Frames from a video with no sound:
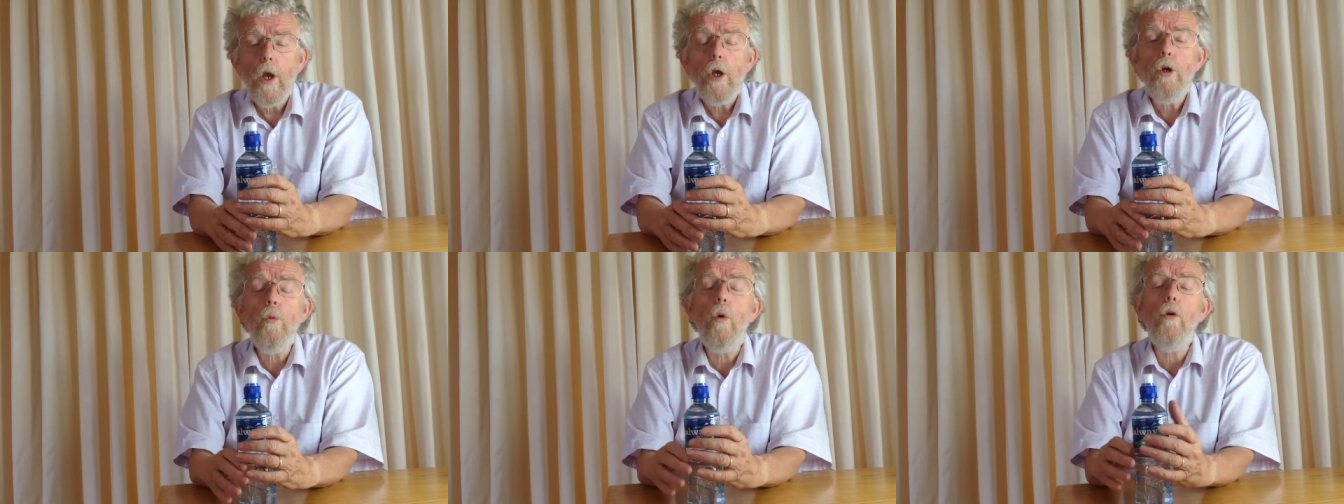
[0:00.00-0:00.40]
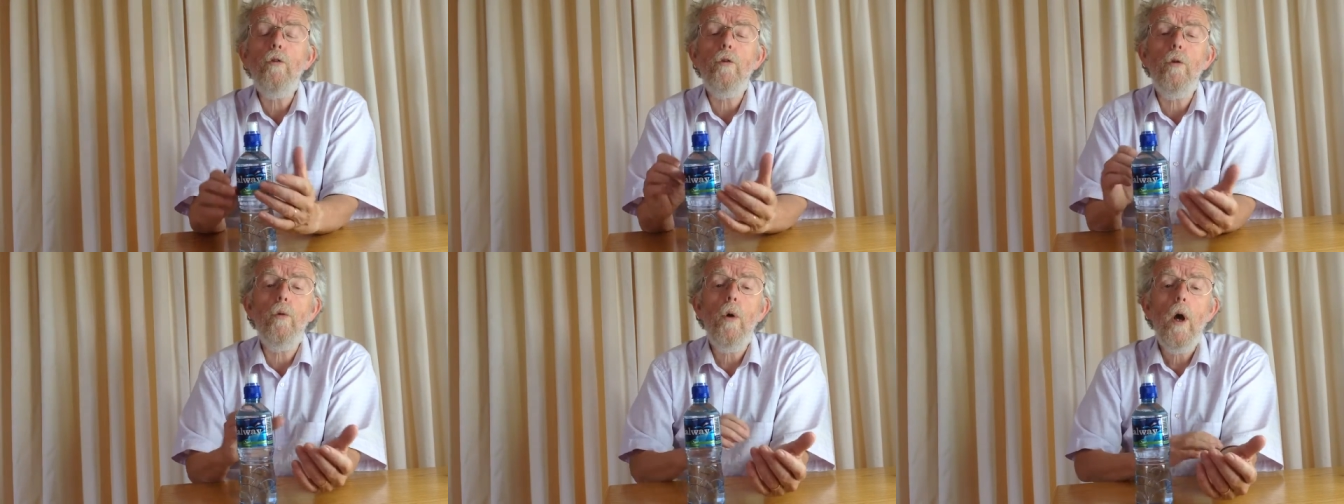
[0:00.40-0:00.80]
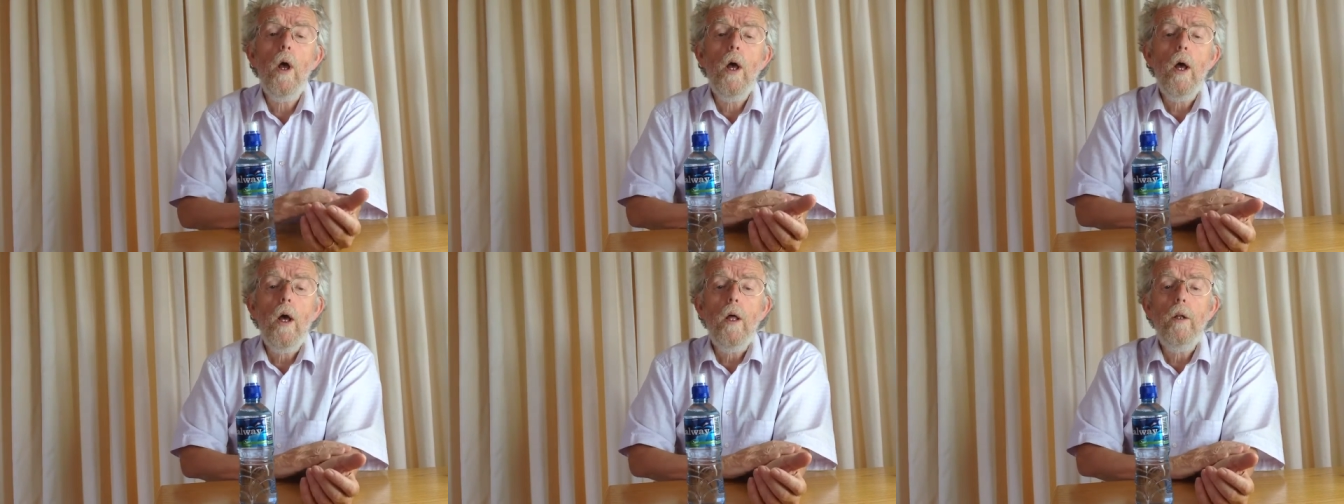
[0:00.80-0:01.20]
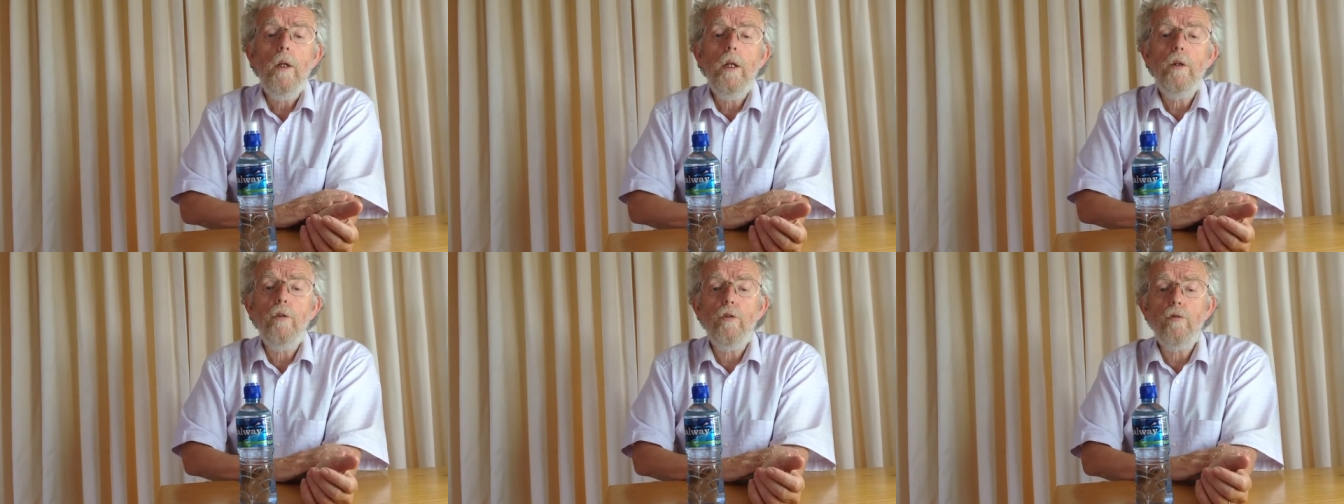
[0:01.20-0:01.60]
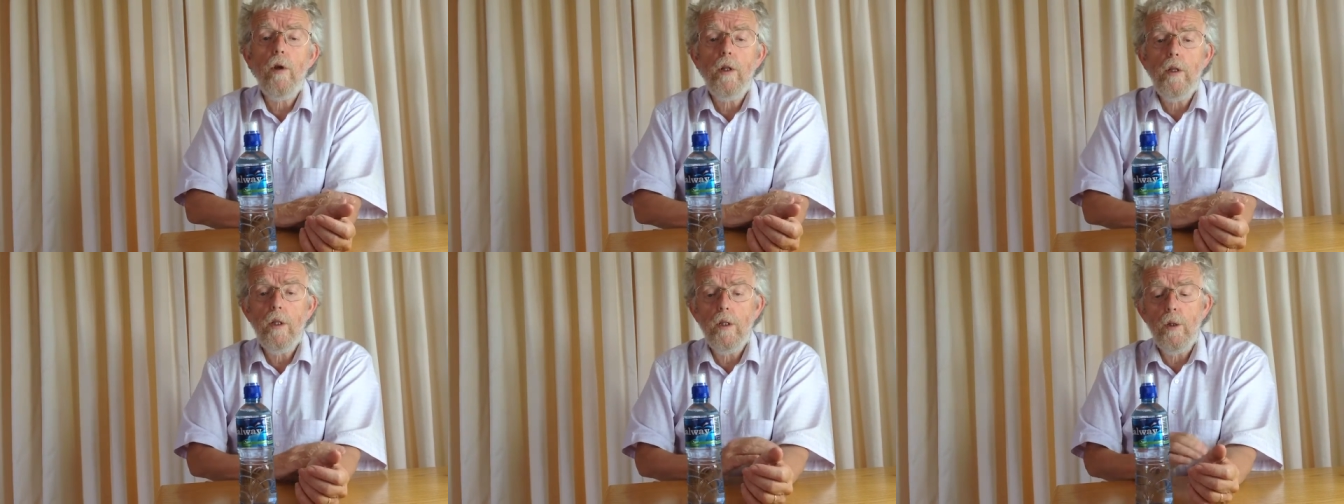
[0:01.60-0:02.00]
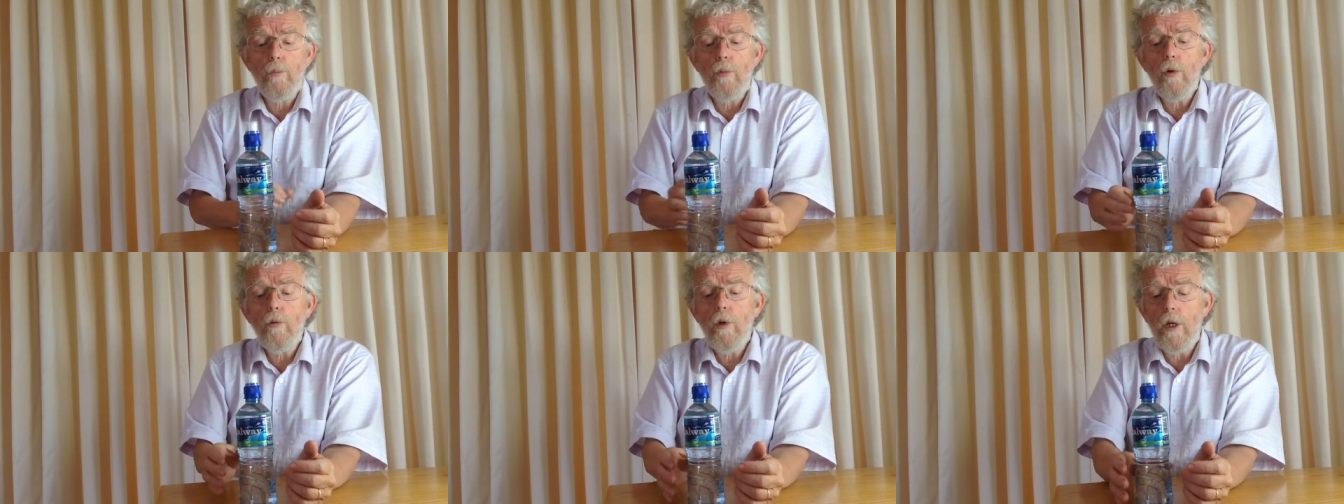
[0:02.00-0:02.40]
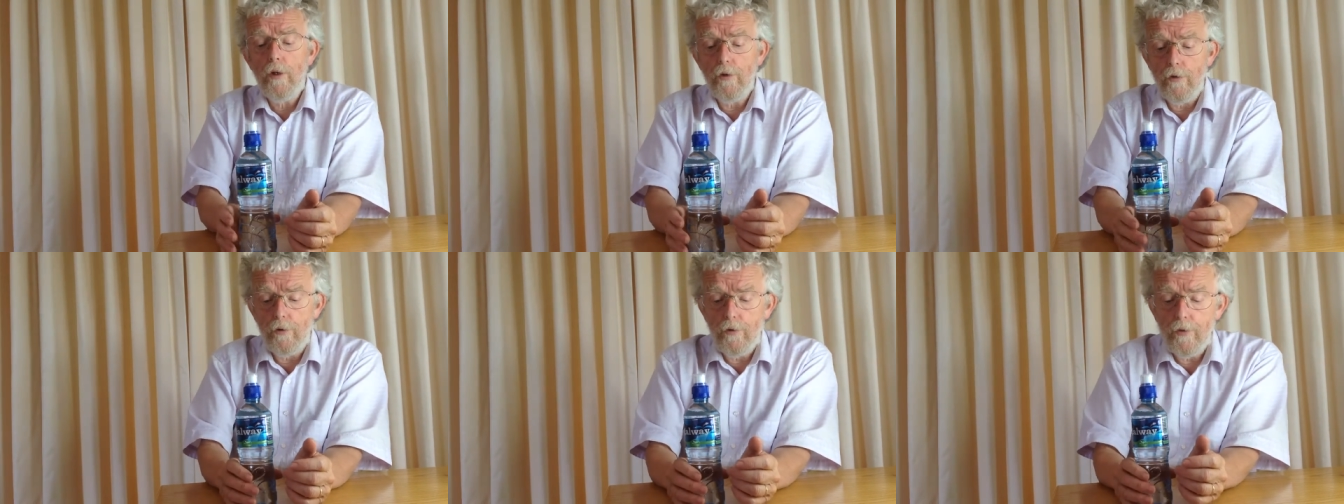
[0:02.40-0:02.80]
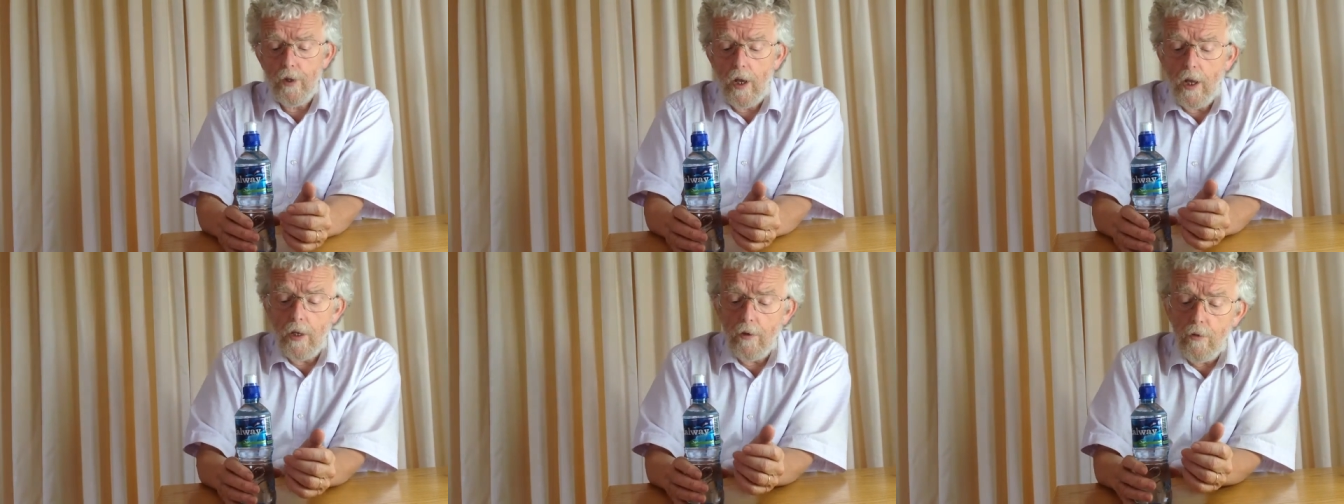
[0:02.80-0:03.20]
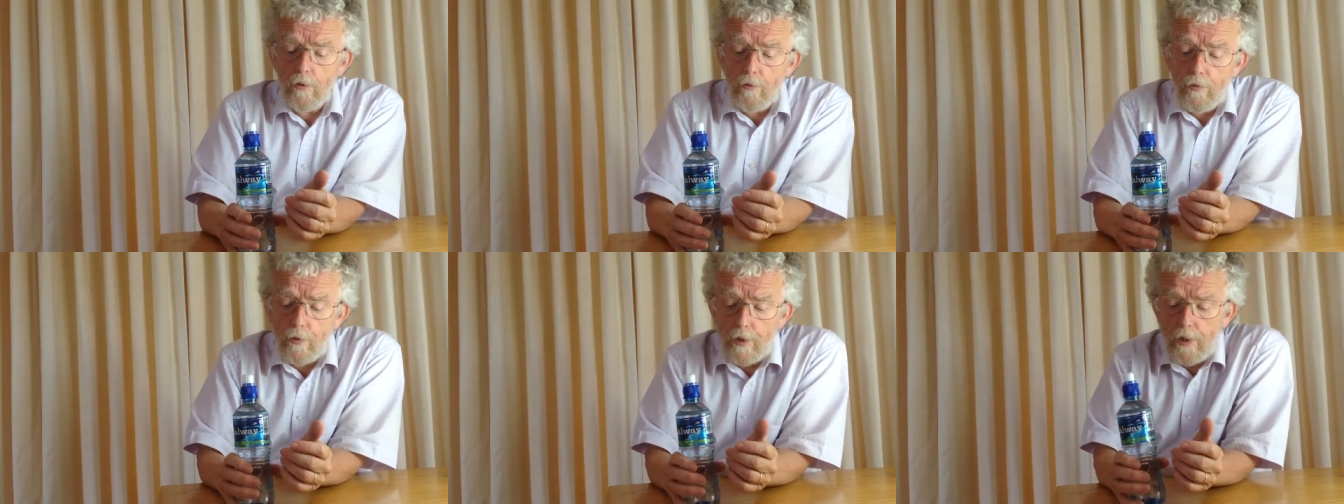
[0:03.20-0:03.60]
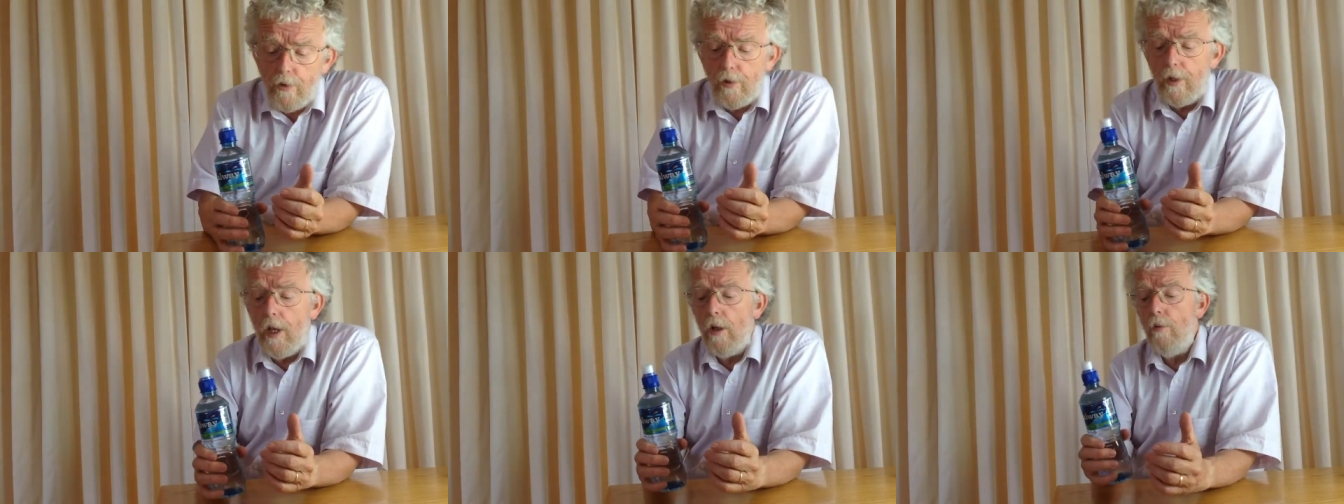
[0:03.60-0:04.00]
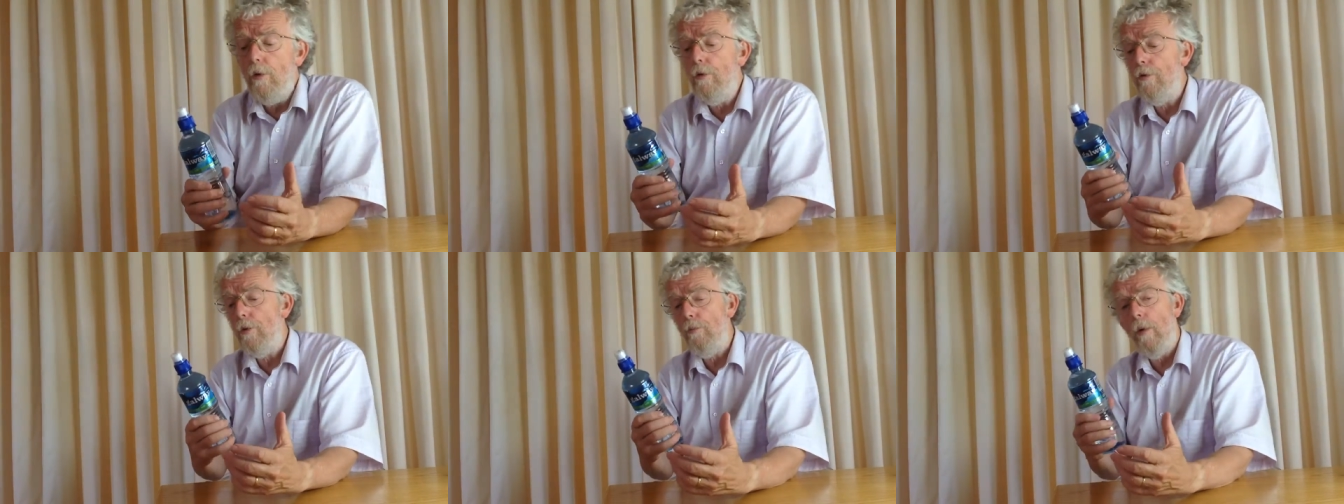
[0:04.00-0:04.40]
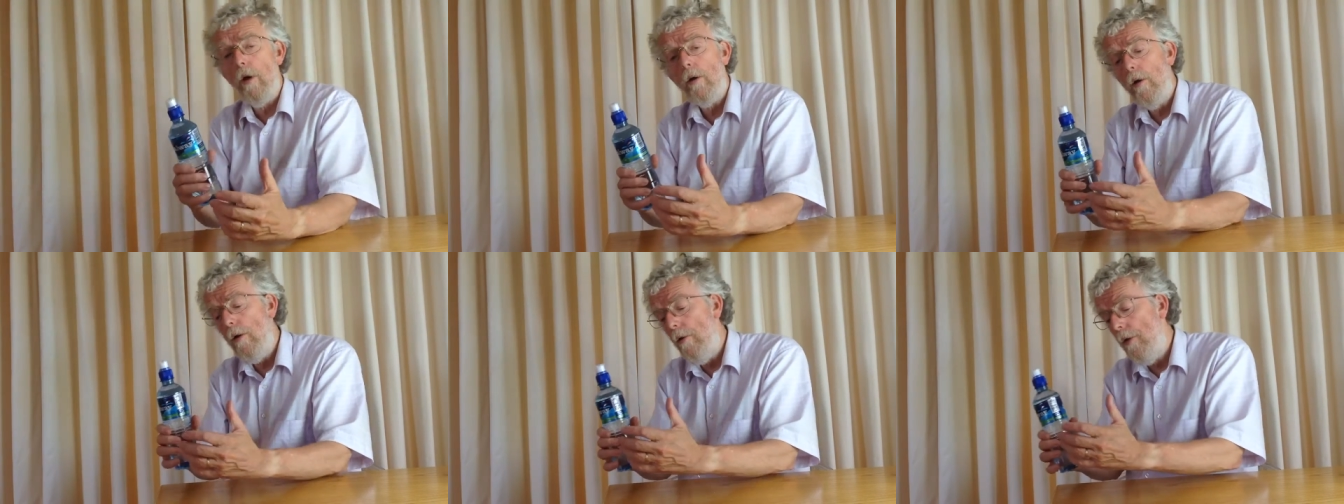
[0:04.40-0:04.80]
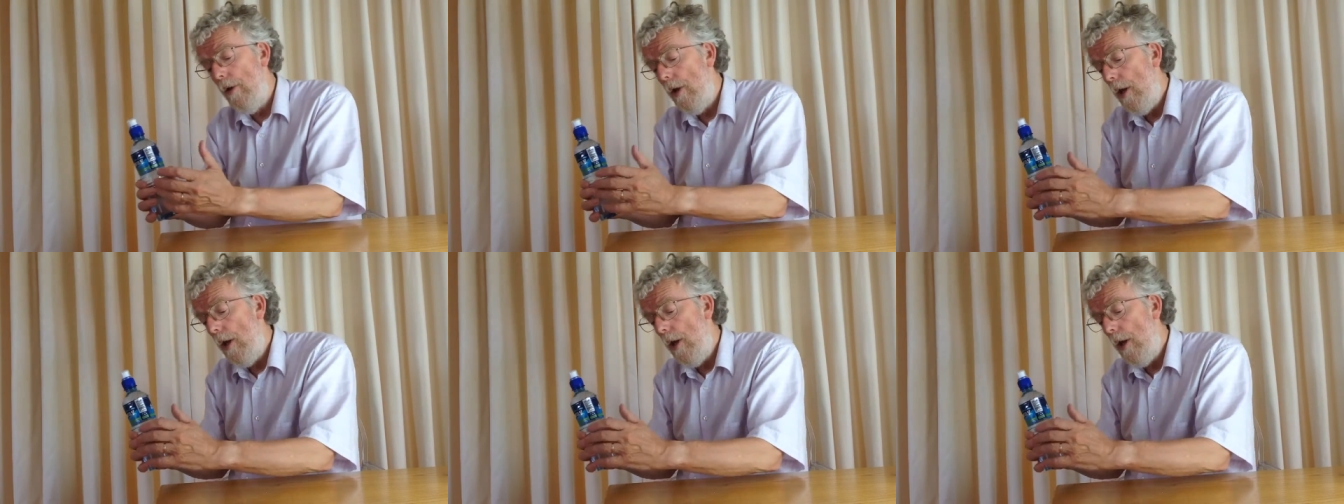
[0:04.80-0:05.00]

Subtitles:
You also need to strengthen the pronators, and for this again we use the bottle